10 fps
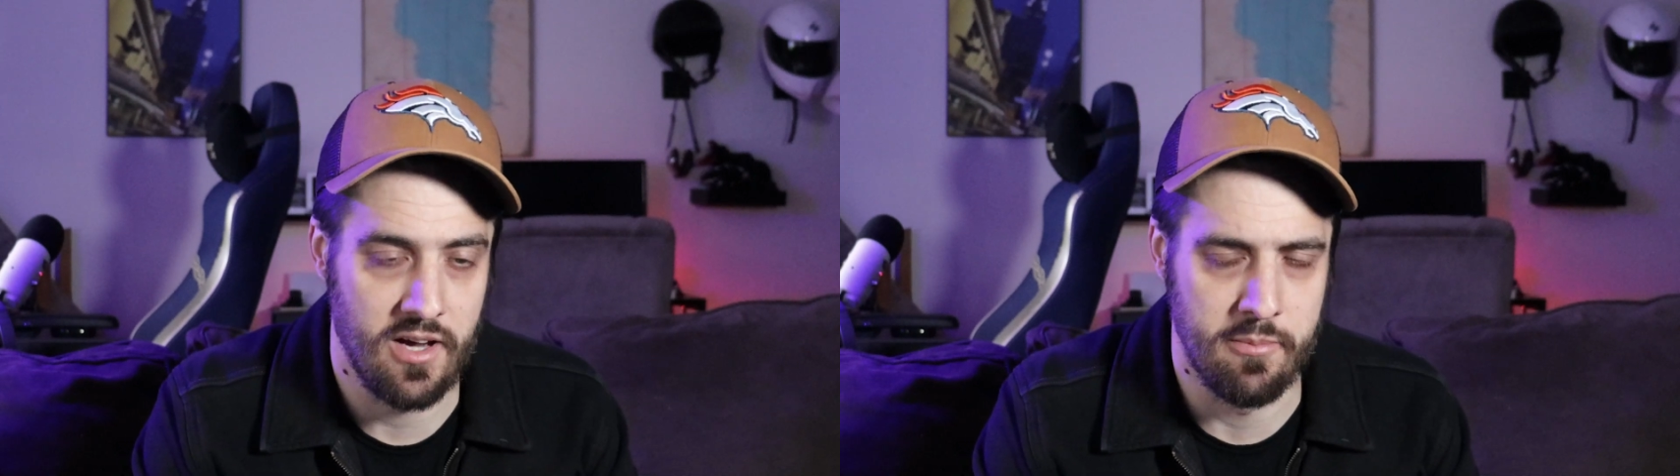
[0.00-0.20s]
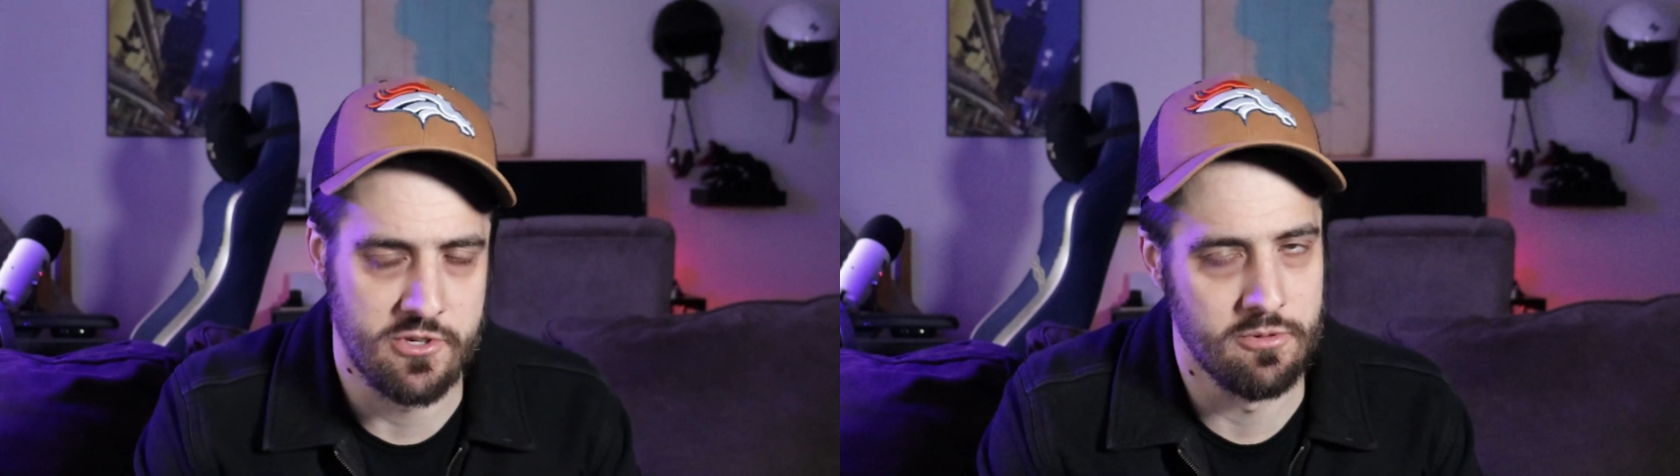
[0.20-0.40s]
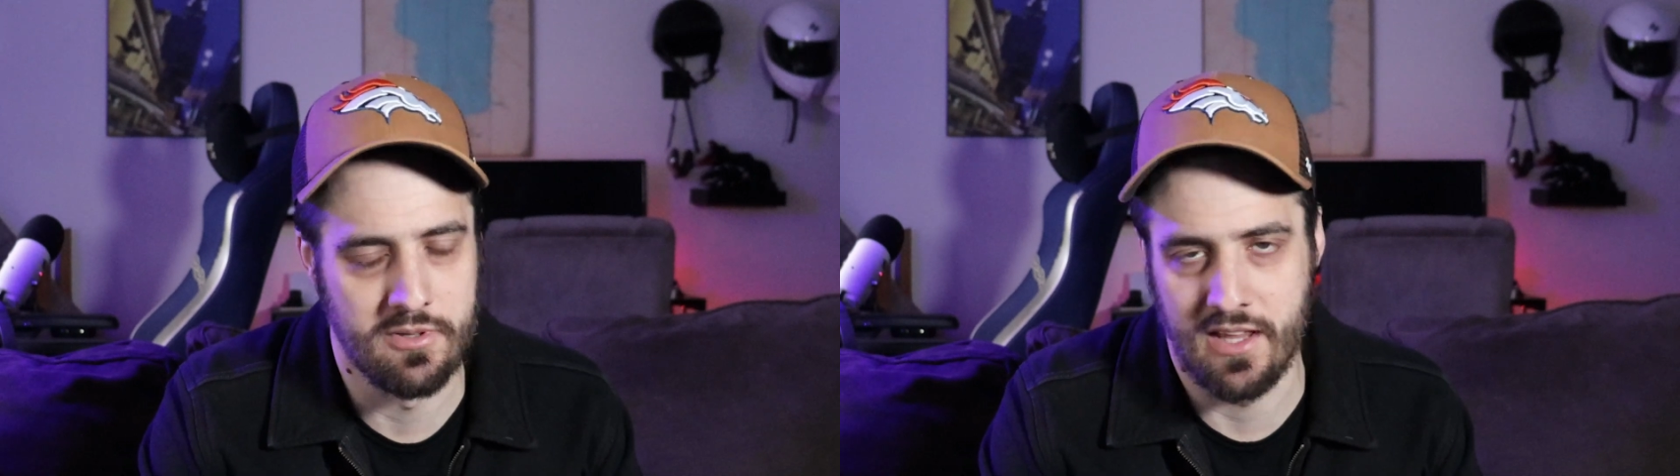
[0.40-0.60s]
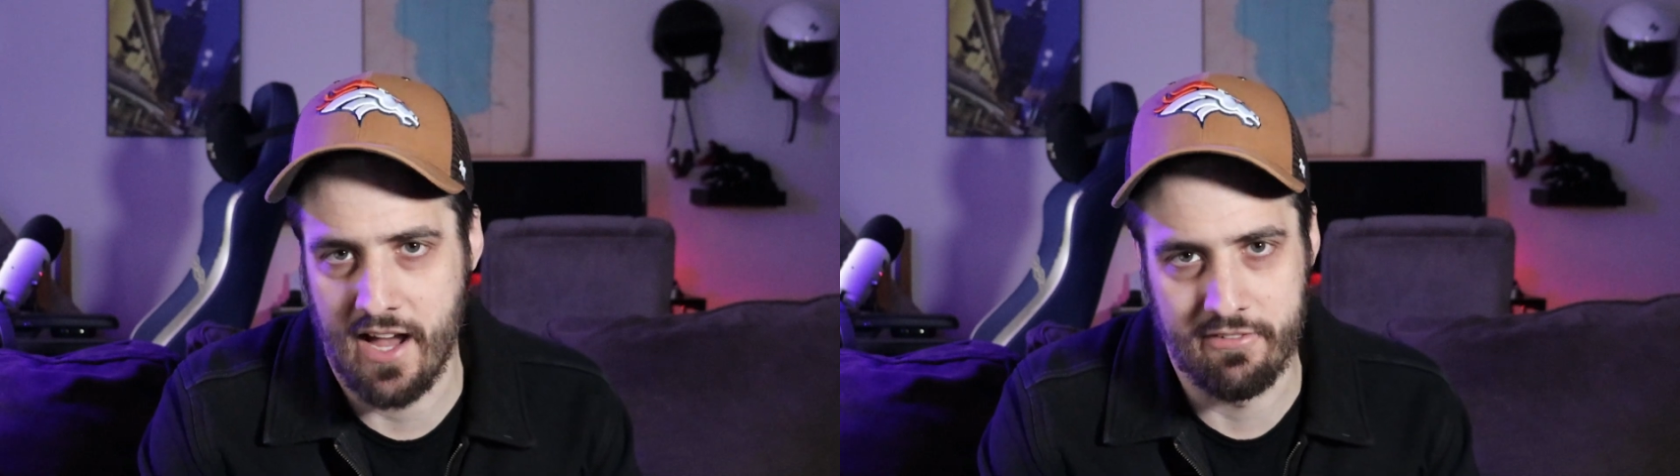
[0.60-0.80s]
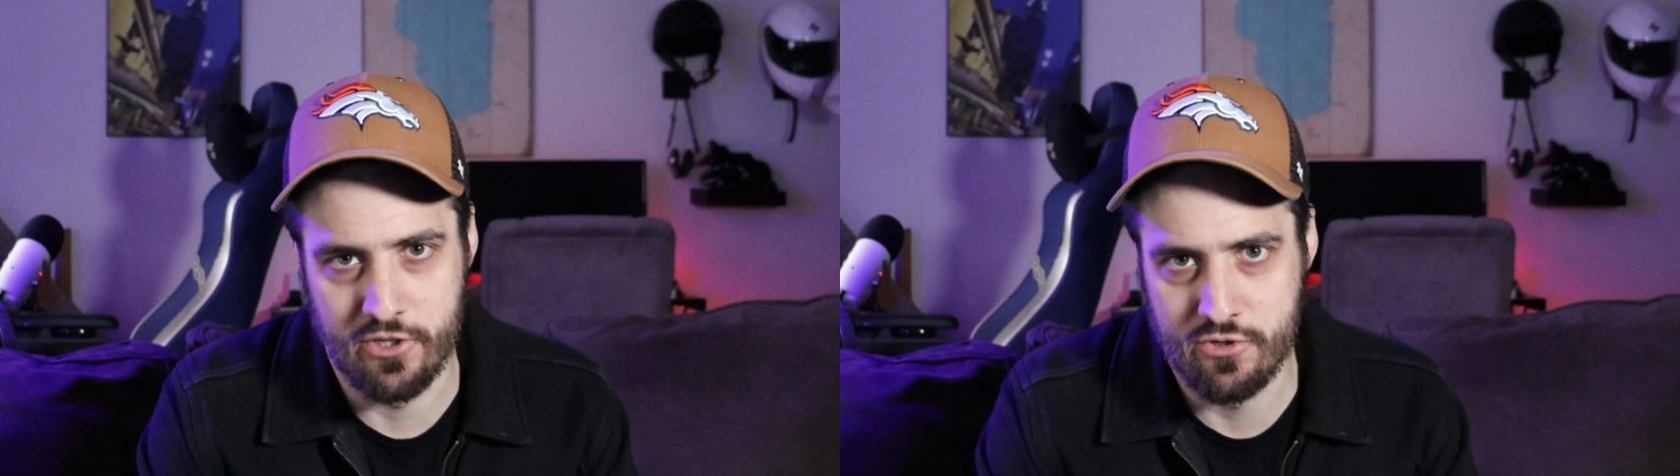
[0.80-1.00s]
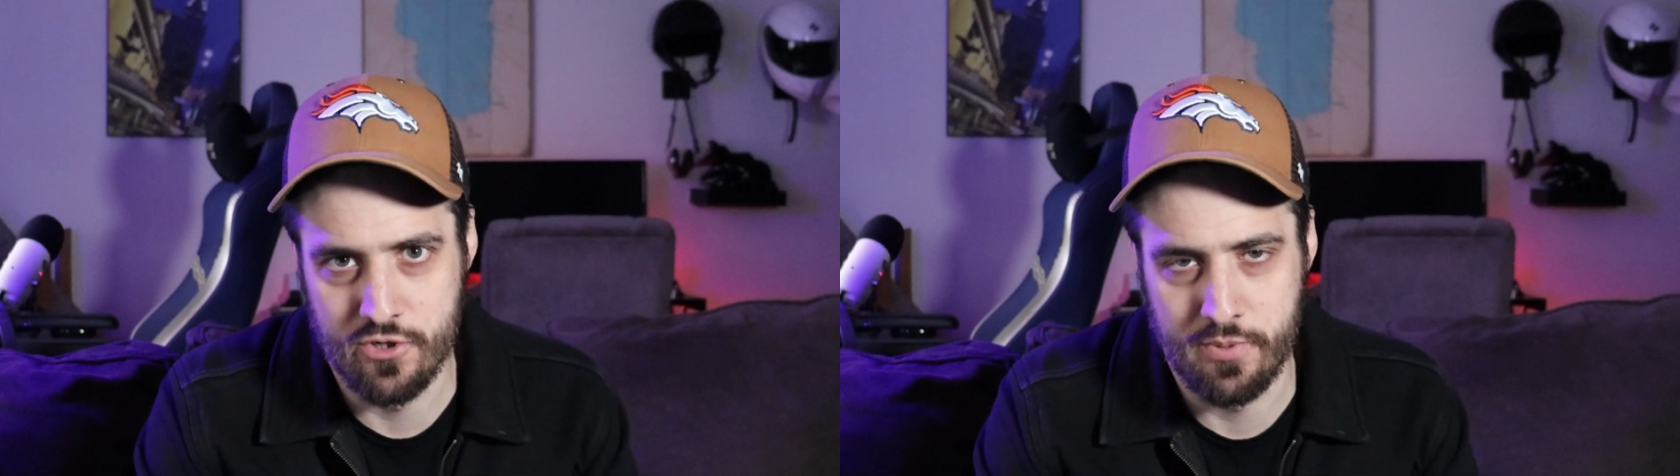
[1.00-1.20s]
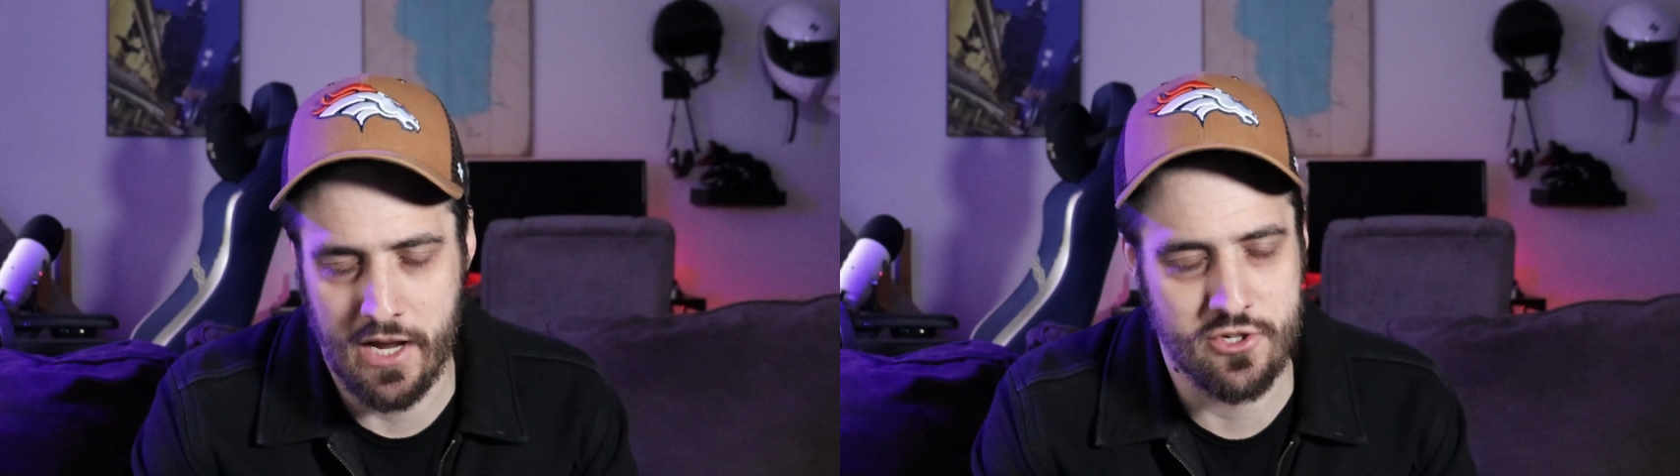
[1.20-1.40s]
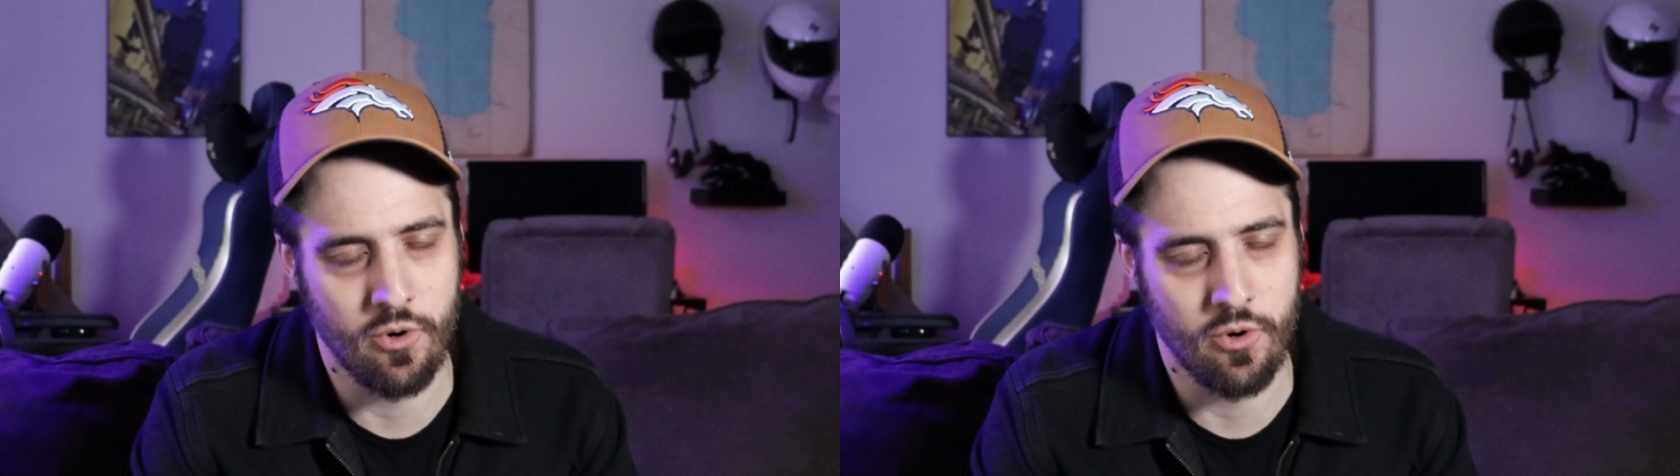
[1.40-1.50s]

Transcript: I'm assuming they have a YouTube page,